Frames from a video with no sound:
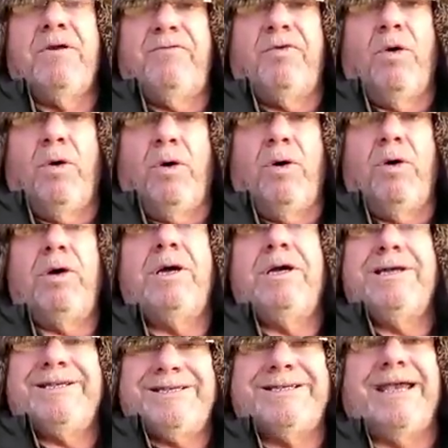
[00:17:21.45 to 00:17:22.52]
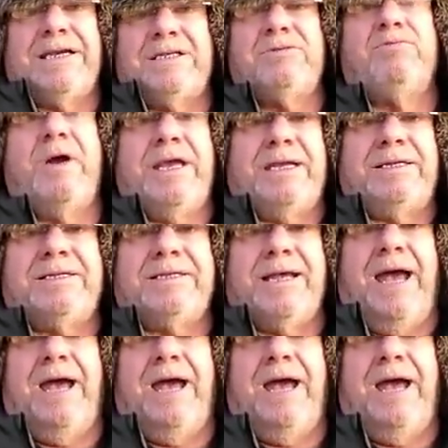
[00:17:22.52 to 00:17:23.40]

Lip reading: for 6 weeks